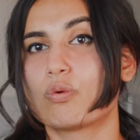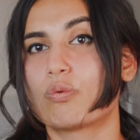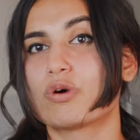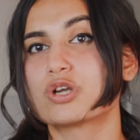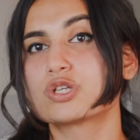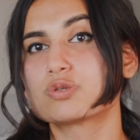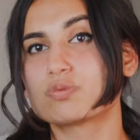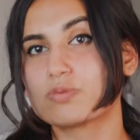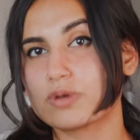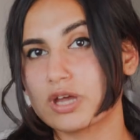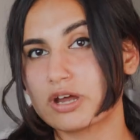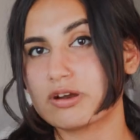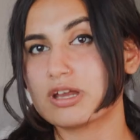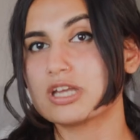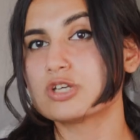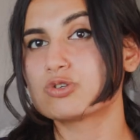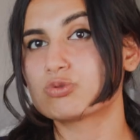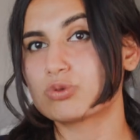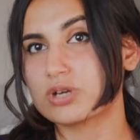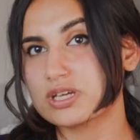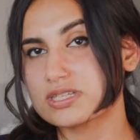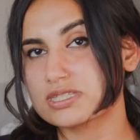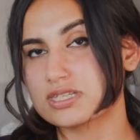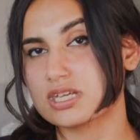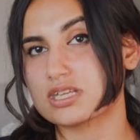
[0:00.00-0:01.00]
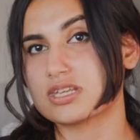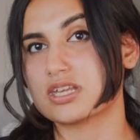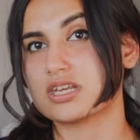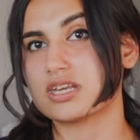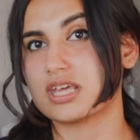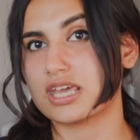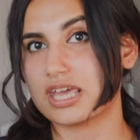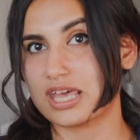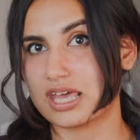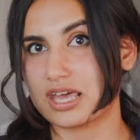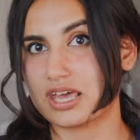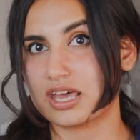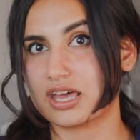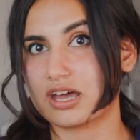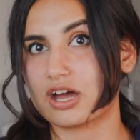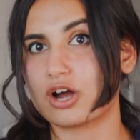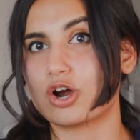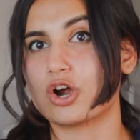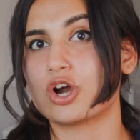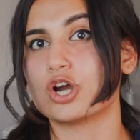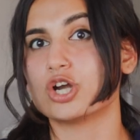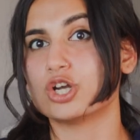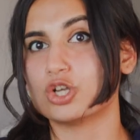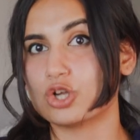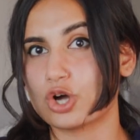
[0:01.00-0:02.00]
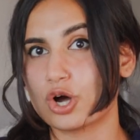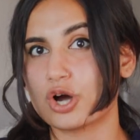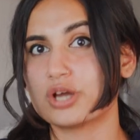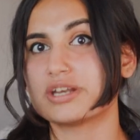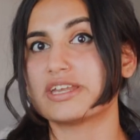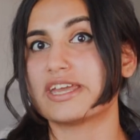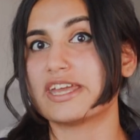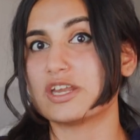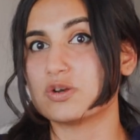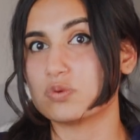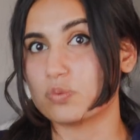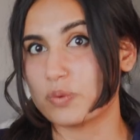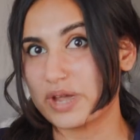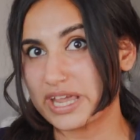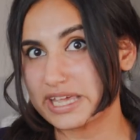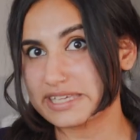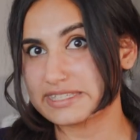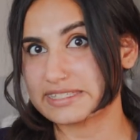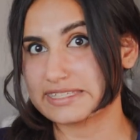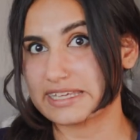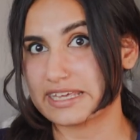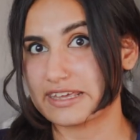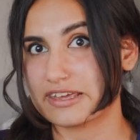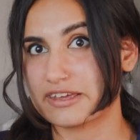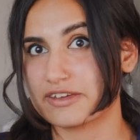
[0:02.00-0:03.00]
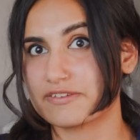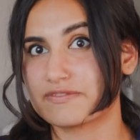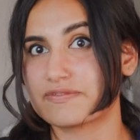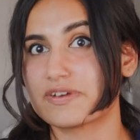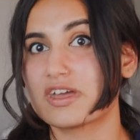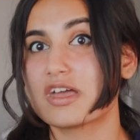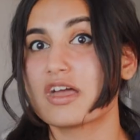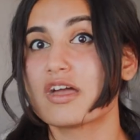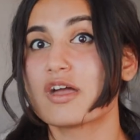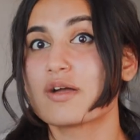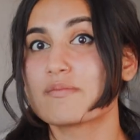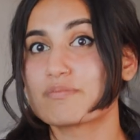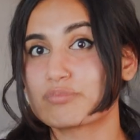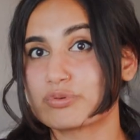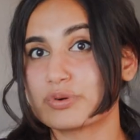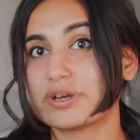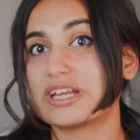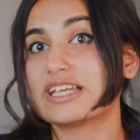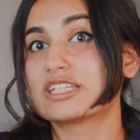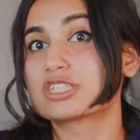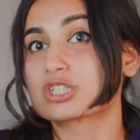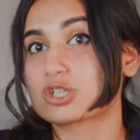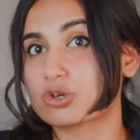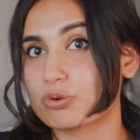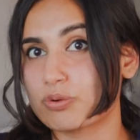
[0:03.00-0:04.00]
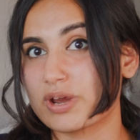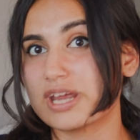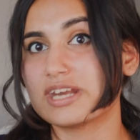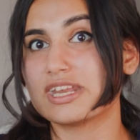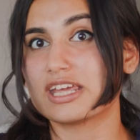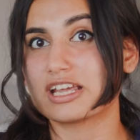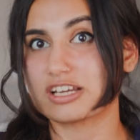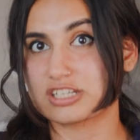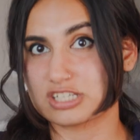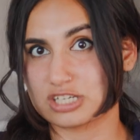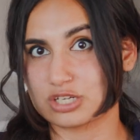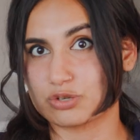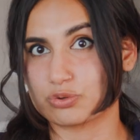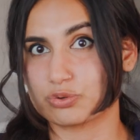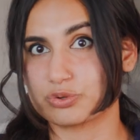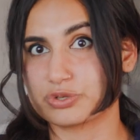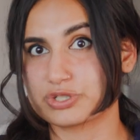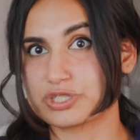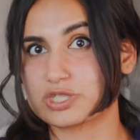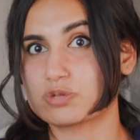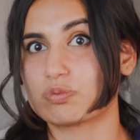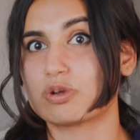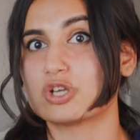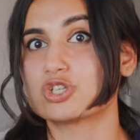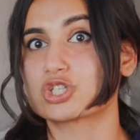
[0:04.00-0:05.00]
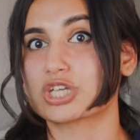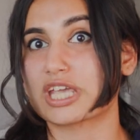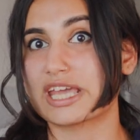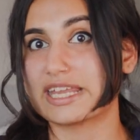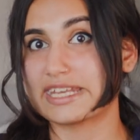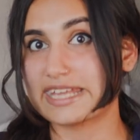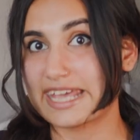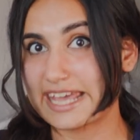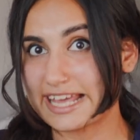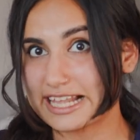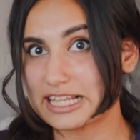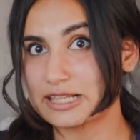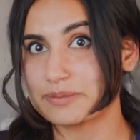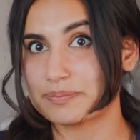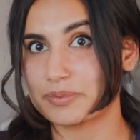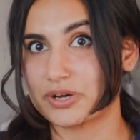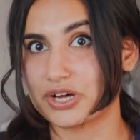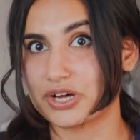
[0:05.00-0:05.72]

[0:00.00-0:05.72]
What we are interested in here are non-invasive pre-screening tools which can help